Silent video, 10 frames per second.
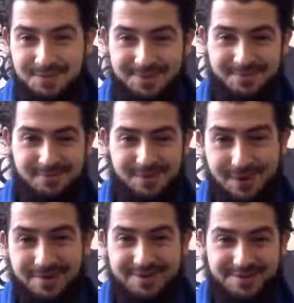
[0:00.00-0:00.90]
So I've been
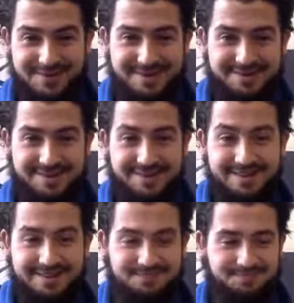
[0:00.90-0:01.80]
rehearsing these things in the
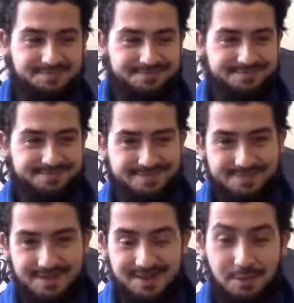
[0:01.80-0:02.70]
car,
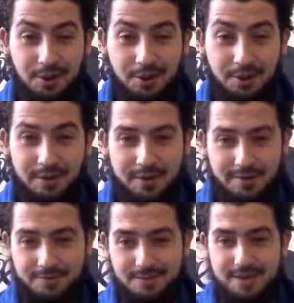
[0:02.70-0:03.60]
and then when I got
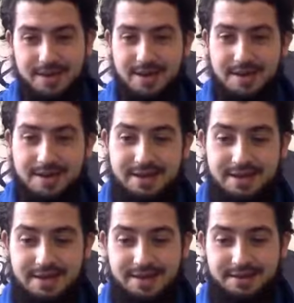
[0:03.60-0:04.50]
there,
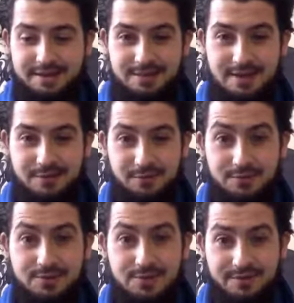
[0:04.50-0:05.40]
there was a man called
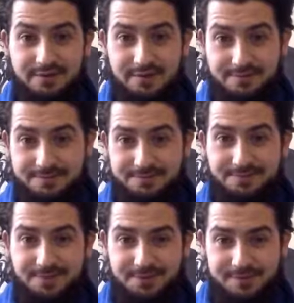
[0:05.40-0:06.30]
Mustafa
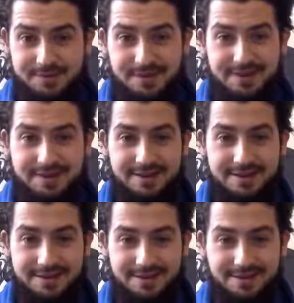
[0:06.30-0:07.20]
who was there,
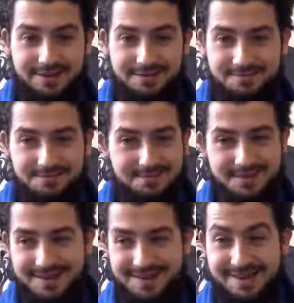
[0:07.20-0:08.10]
and
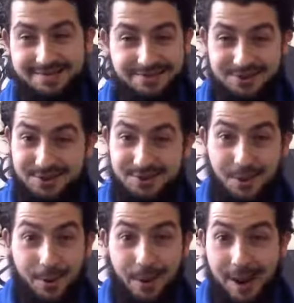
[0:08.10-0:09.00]
he was just
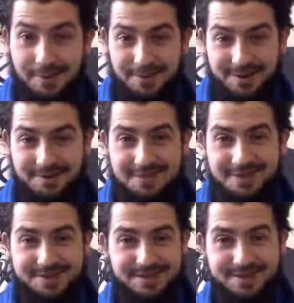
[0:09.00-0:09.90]
so happy. You can
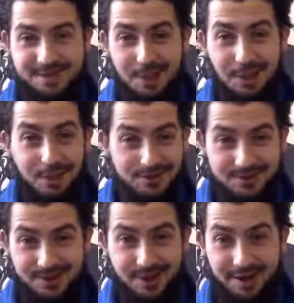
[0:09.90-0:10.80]
imagine this
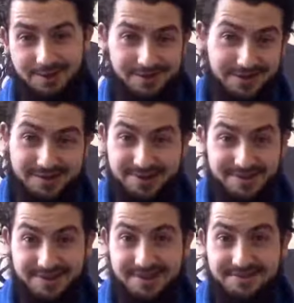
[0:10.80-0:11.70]
lost guy who's
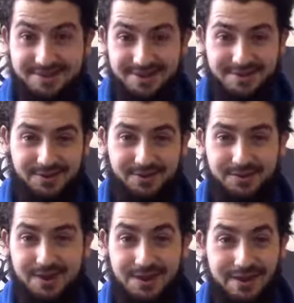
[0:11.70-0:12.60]
16, 17 years
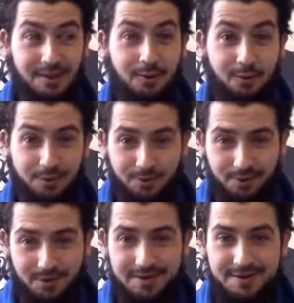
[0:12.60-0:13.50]
old in
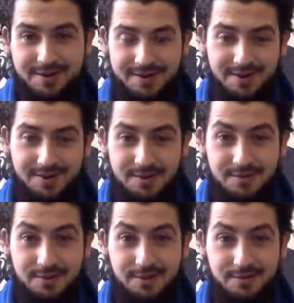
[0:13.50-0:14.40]
Cornwall turns up
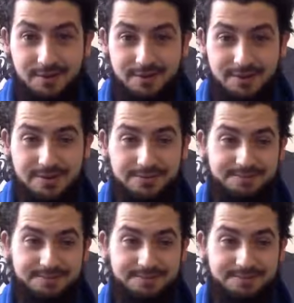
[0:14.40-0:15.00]
to this mosque.